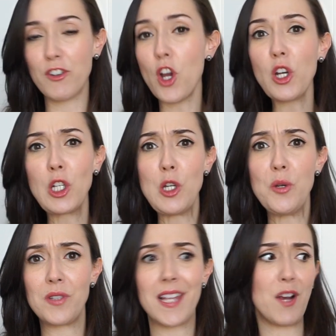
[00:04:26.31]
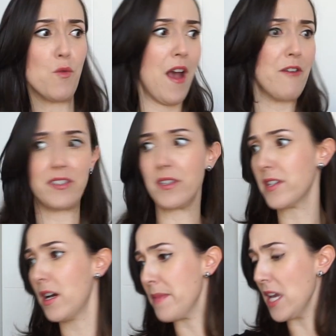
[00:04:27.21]
Not lose like, where is the
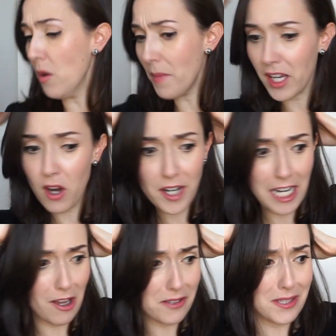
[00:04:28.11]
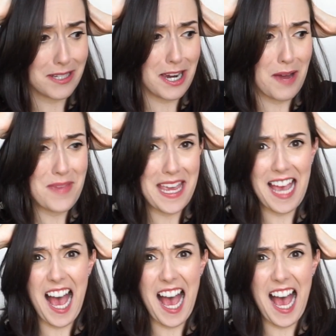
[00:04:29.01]
dummy? Oh my God, I lost the dummy.